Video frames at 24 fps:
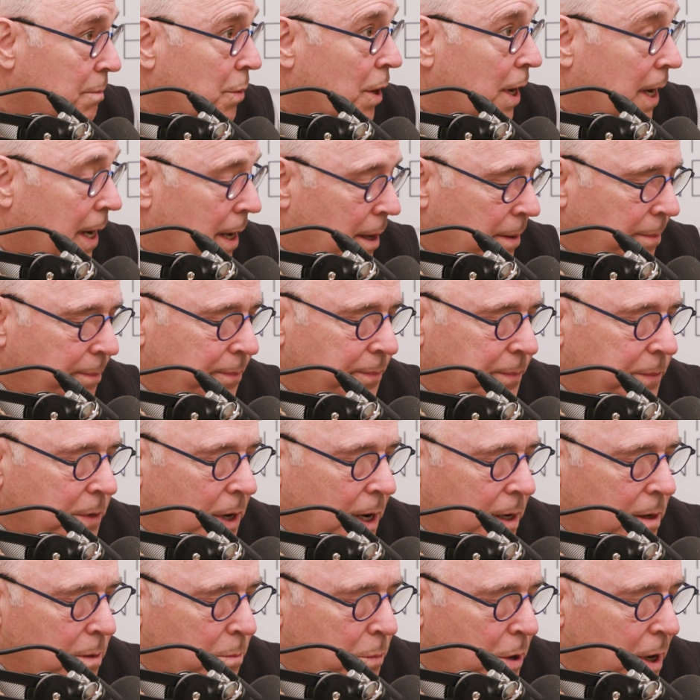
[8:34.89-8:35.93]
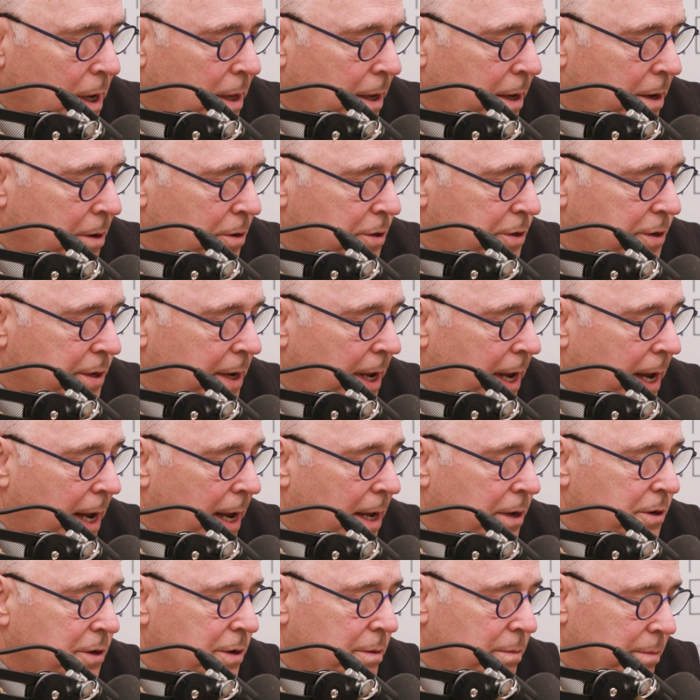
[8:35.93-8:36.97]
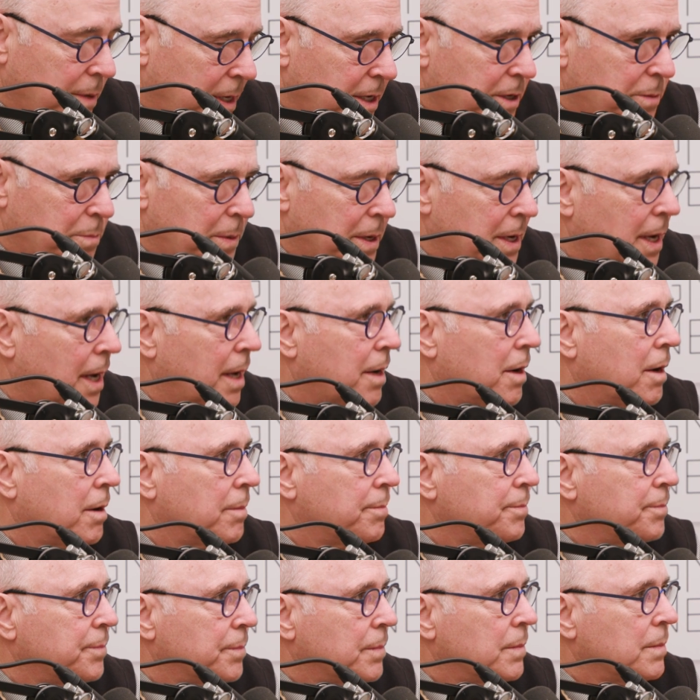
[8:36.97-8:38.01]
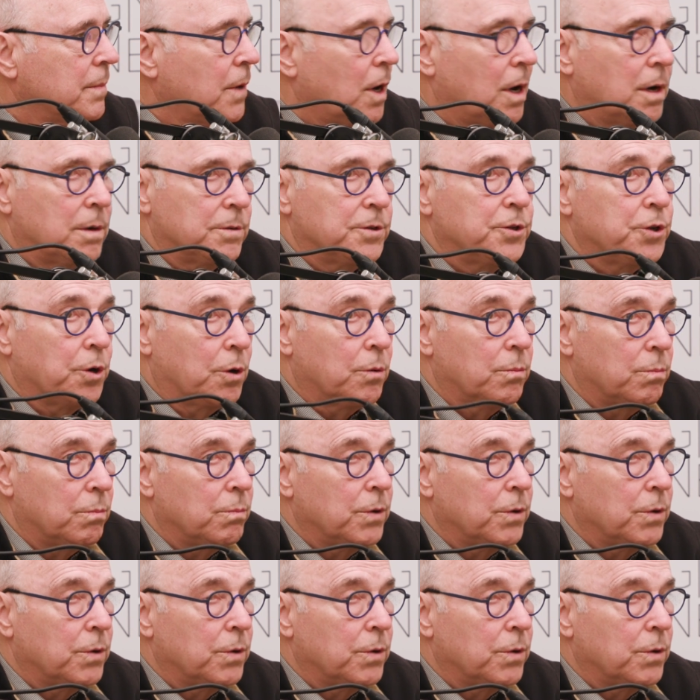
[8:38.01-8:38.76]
Dr. Brow Henderson Hatch, and he's been on our show